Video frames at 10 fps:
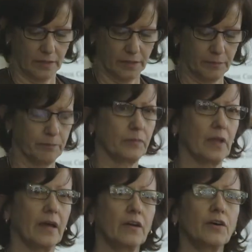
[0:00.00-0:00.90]

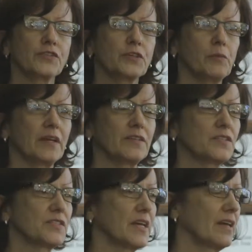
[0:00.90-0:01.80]
I also wanted
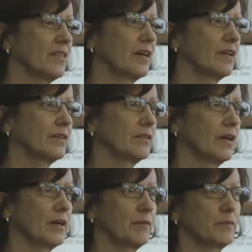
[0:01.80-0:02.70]
to say that
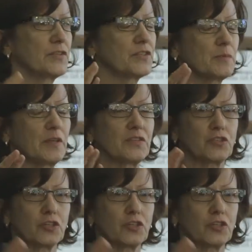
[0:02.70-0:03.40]
this has been